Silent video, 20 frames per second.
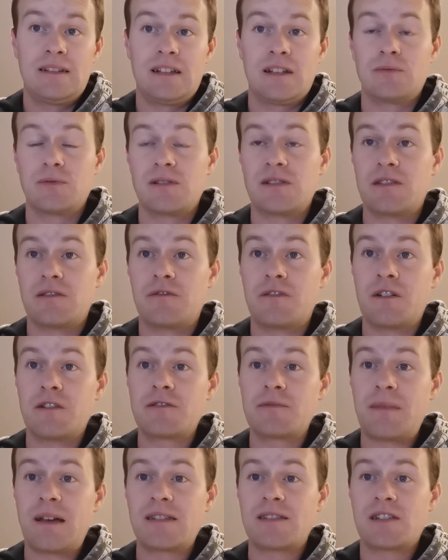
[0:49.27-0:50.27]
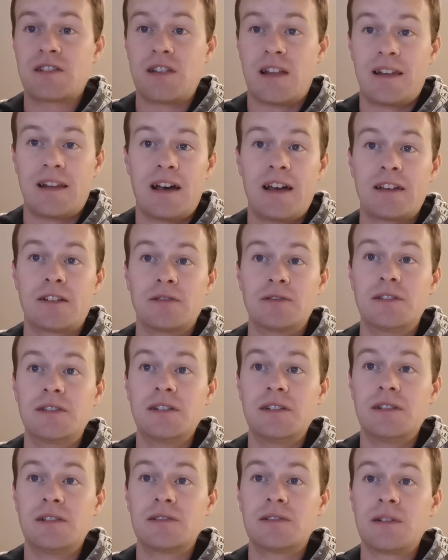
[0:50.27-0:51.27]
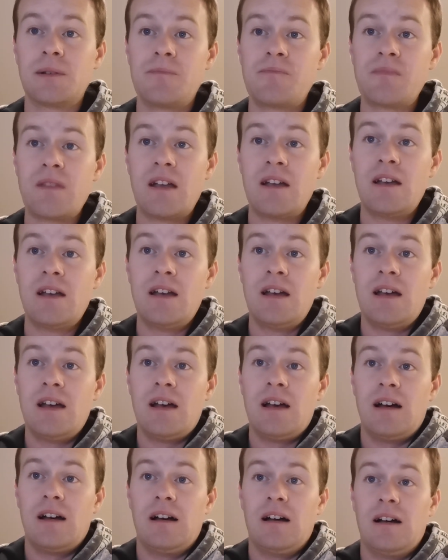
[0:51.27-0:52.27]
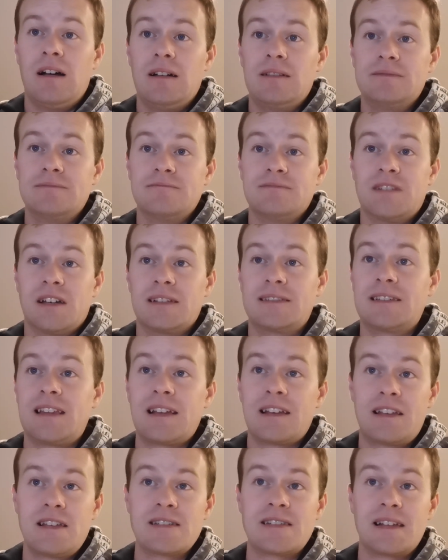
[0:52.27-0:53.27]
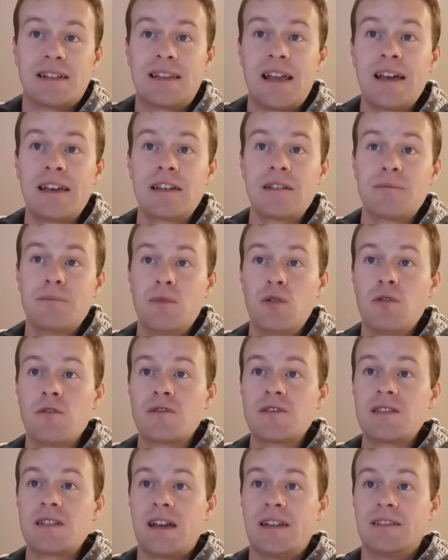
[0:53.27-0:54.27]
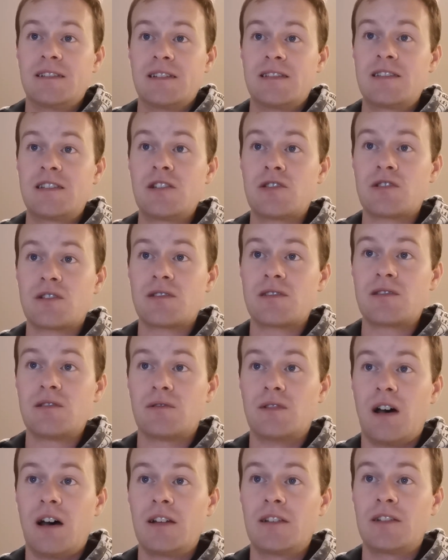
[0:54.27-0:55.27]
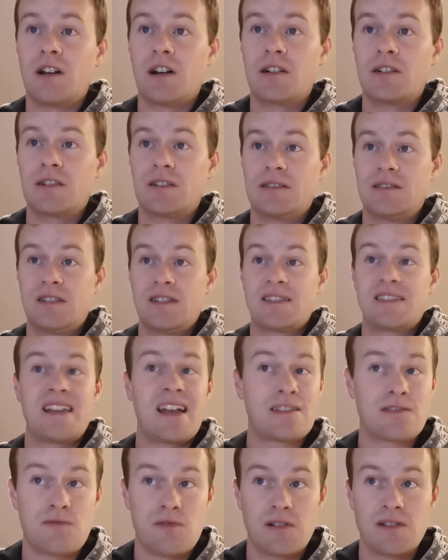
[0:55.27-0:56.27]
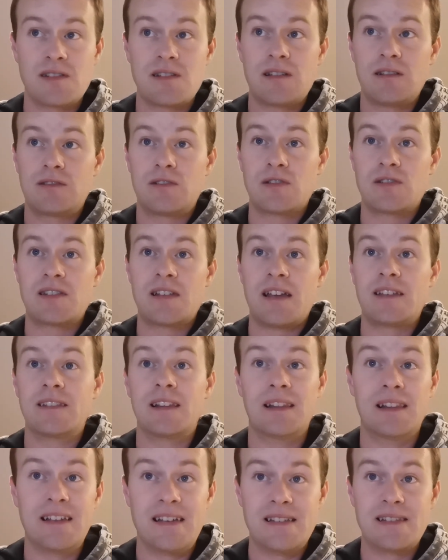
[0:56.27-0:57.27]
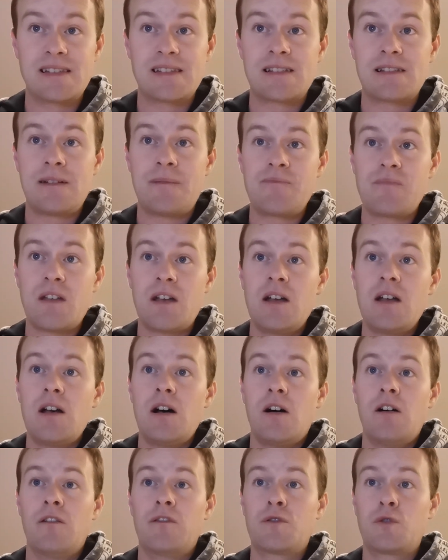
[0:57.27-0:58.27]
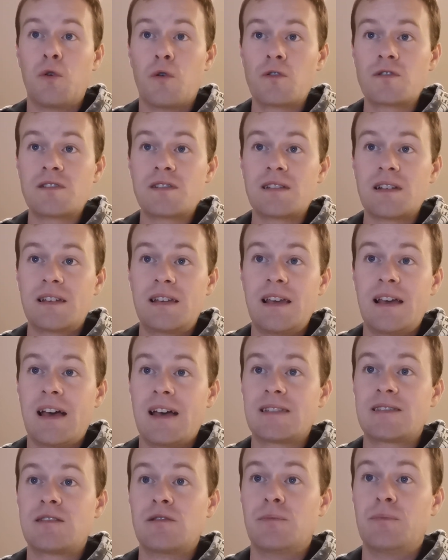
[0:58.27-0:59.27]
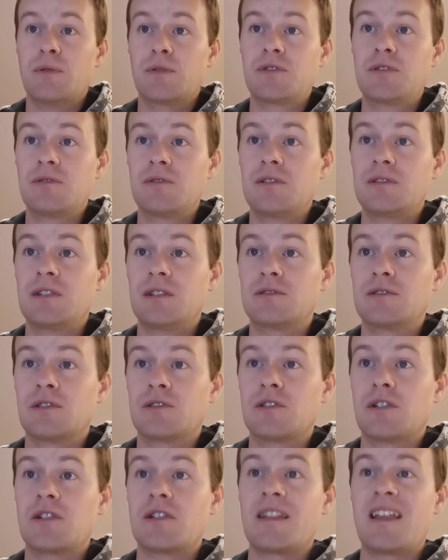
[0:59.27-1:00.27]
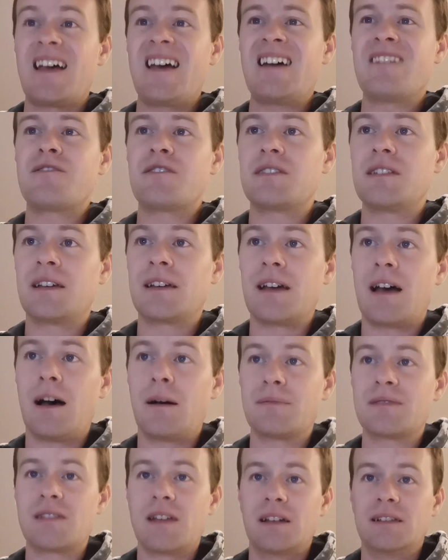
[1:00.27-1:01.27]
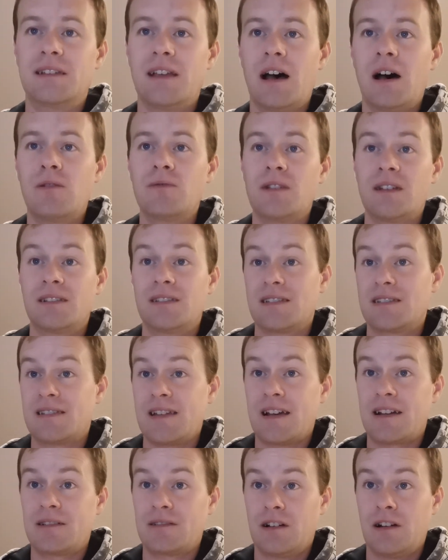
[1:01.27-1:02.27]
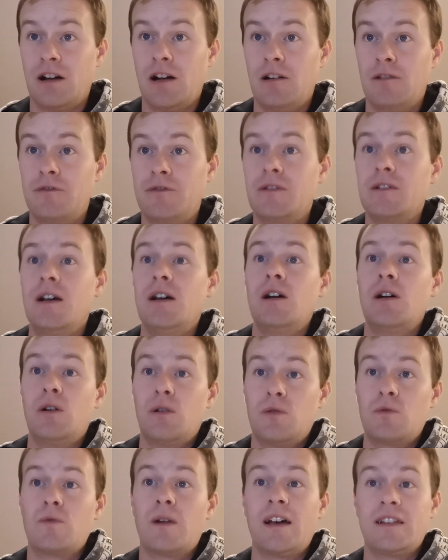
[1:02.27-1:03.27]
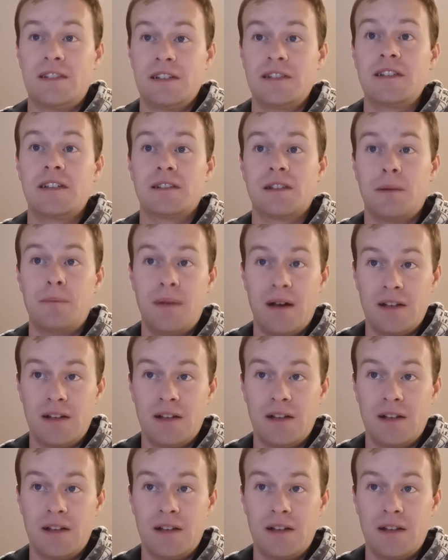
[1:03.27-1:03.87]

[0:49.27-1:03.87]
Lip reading: That was the first message, and I continued that his attacking moves and decisions tonight are disastrous, to say the least. Of course, he has the opportunity to turn everything upside down in the second half. Read it in a